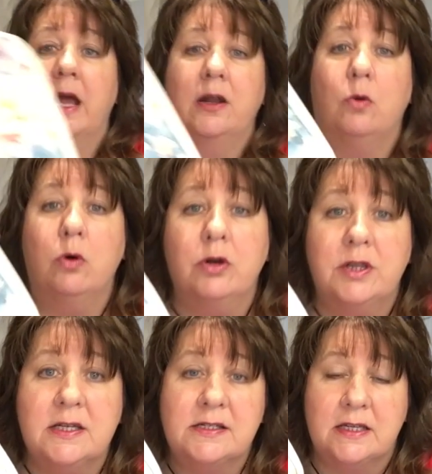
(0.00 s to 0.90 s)
I had
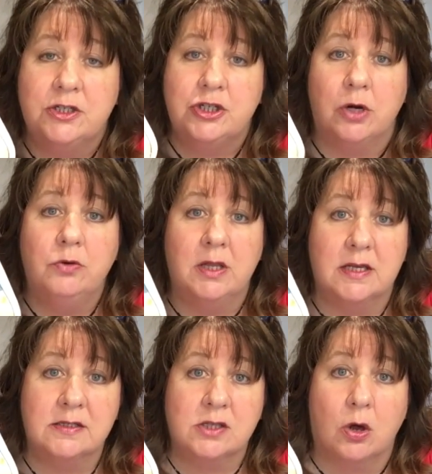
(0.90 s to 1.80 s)
ordered this and shown
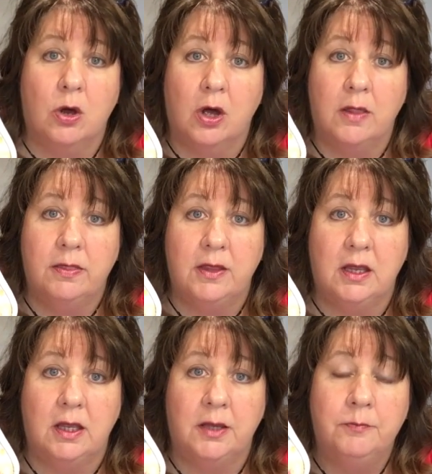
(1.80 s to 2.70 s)
this on
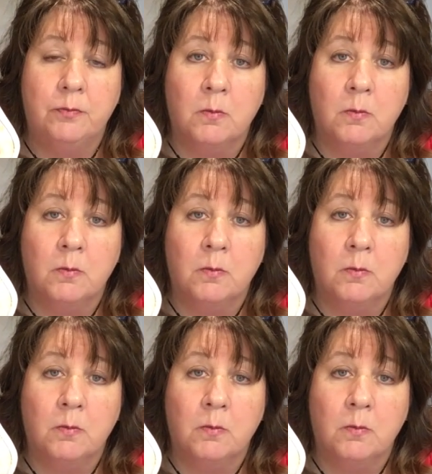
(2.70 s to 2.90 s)
the